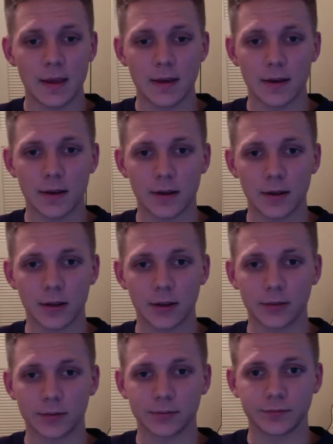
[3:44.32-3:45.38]

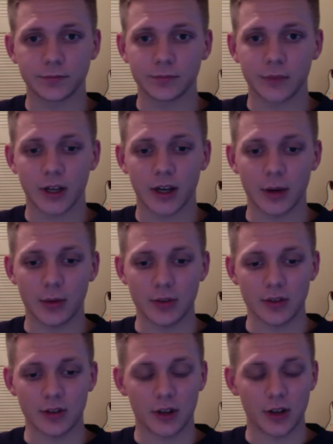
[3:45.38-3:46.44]
and I was
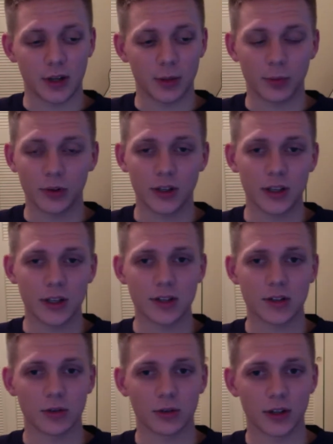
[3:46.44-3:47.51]
like, please
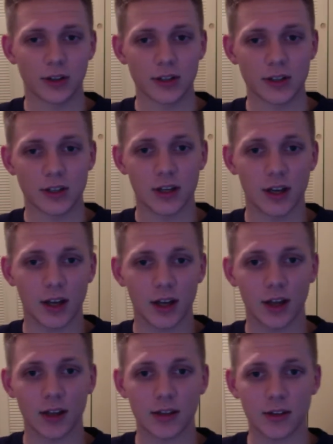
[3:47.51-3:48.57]
don't let this
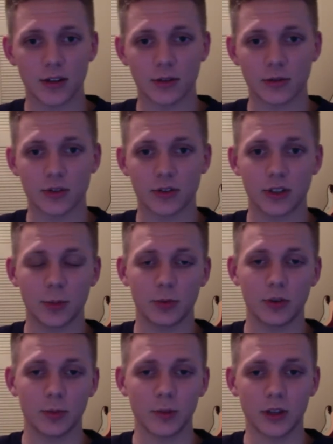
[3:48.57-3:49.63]
guy, you know, sleep
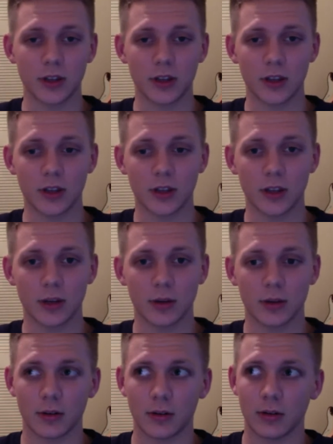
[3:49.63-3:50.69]
with me
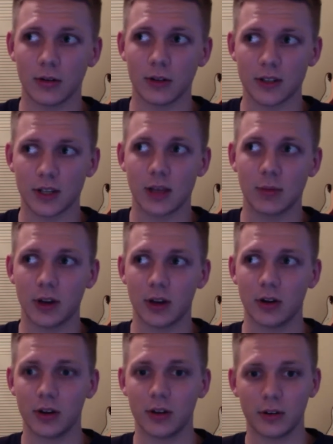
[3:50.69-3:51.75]
in the same
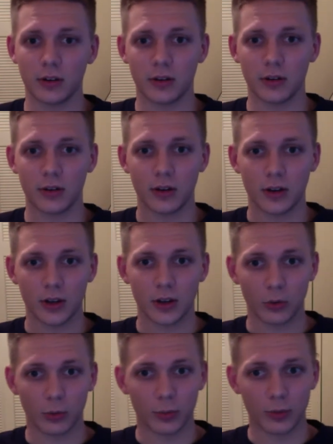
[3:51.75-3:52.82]
area
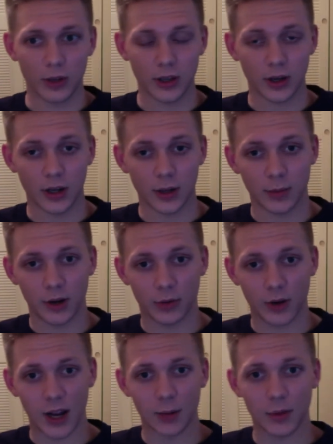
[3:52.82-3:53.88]
or be like my
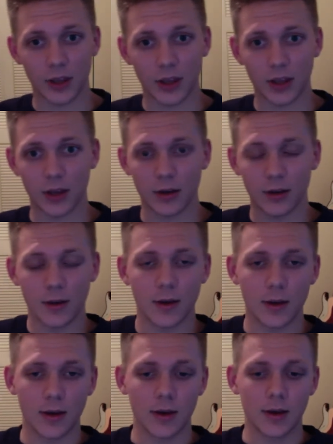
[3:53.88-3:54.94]
rack mate.
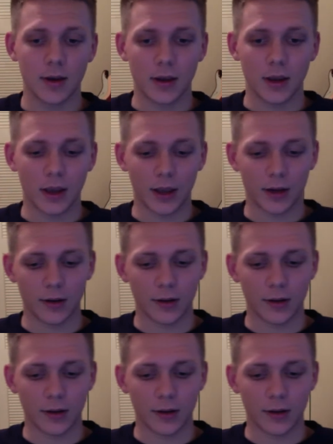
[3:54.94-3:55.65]
And